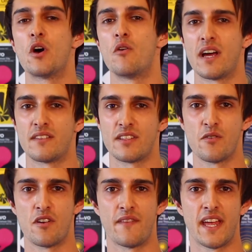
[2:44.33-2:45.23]
go around at
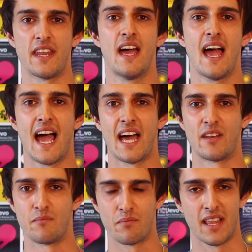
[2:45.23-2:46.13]
your event
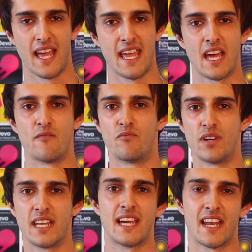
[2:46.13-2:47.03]
and play and
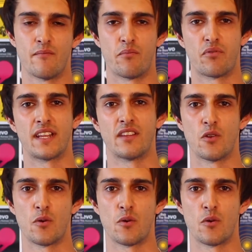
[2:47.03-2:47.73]
really kind of bring the